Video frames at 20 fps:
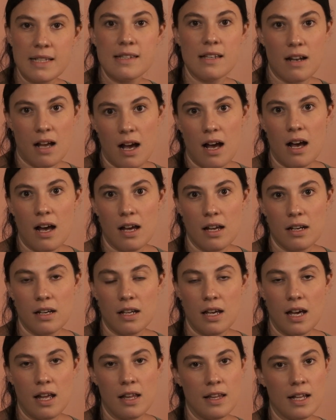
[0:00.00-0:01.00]
art,
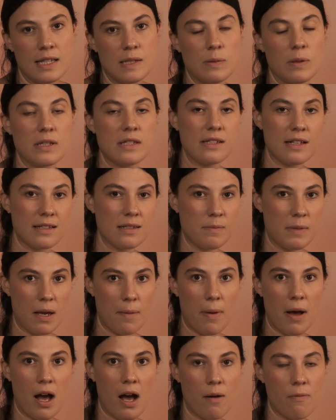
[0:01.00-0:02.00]
and that's what sets me
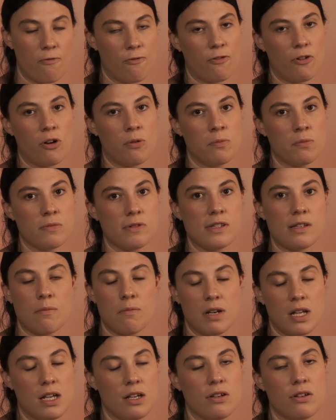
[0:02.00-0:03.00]
apart from
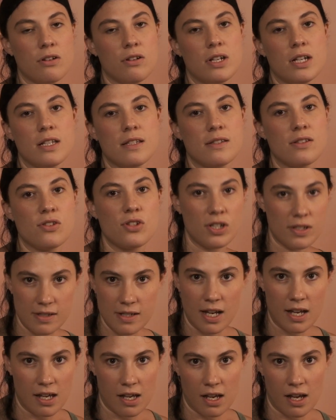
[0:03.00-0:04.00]
somebody who is just
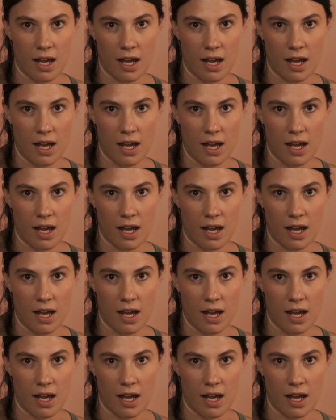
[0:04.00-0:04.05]
taking